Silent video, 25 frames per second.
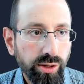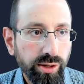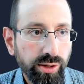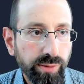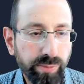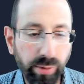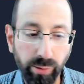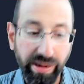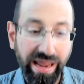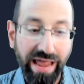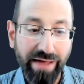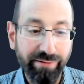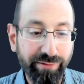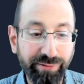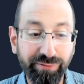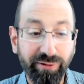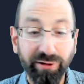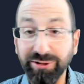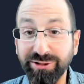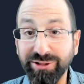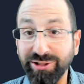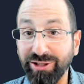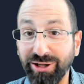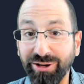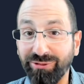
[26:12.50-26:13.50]
But we have a
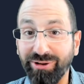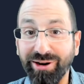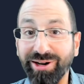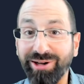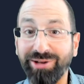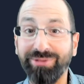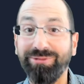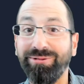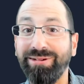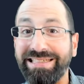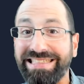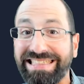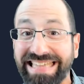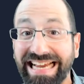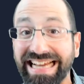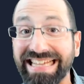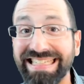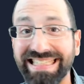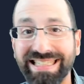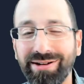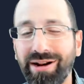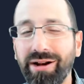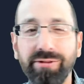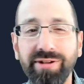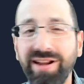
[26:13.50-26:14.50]
function already to resize
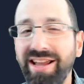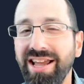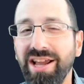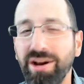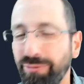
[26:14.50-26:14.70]
it, right?